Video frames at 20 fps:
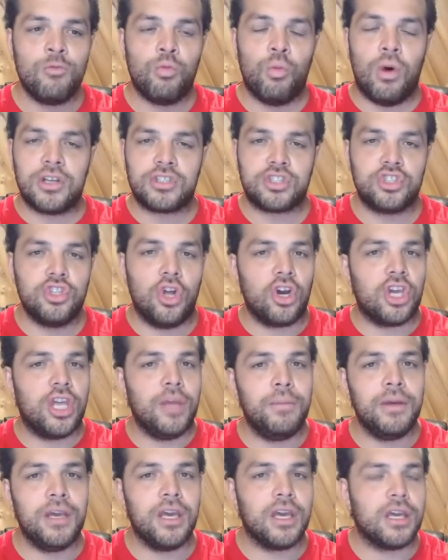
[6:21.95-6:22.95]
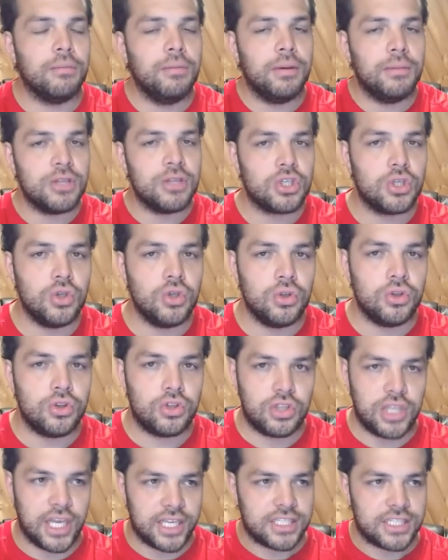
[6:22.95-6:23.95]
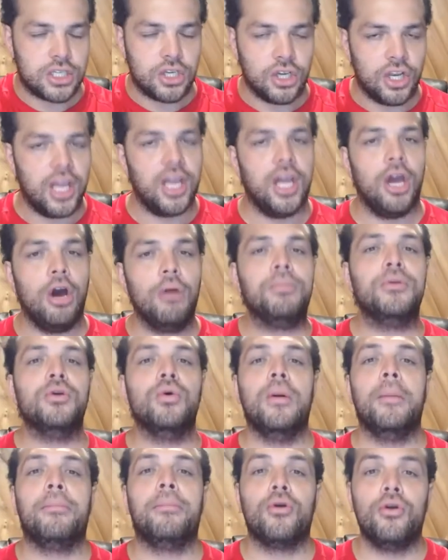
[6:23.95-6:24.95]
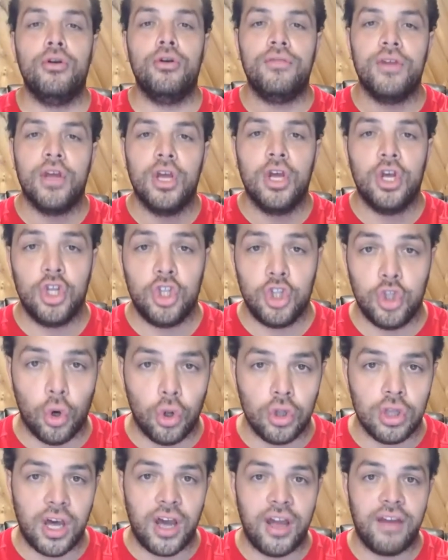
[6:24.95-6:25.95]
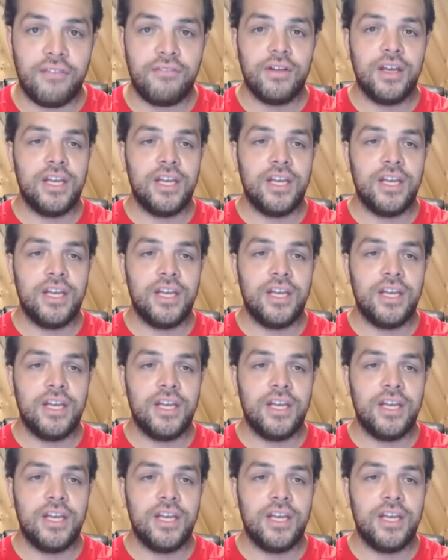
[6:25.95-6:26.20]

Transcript: whilst not keeping a commitment to you that's going to help you improve your life.